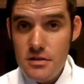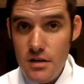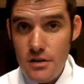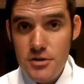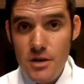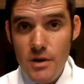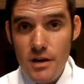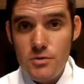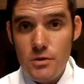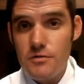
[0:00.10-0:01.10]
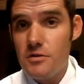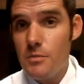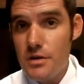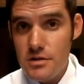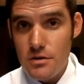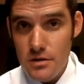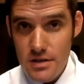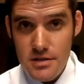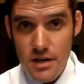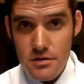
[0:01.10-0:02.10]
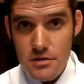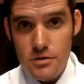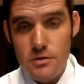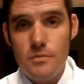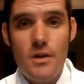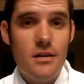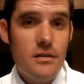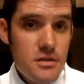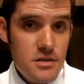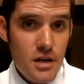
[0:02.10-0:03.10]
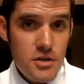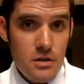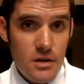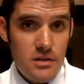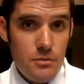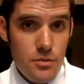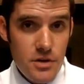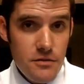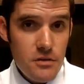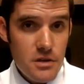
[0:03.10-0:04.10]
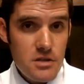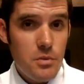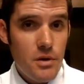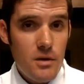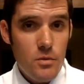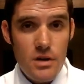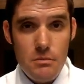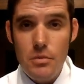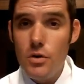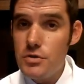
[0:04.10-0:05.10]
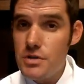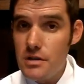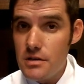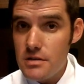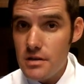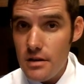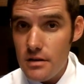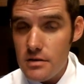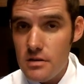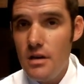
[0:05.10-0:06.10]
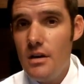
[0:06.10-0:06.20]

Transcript: is Dr. Jamie Antoine from the Minnesota Disc Institute. In this section, I'd like to briefly explain what a bulging disc is.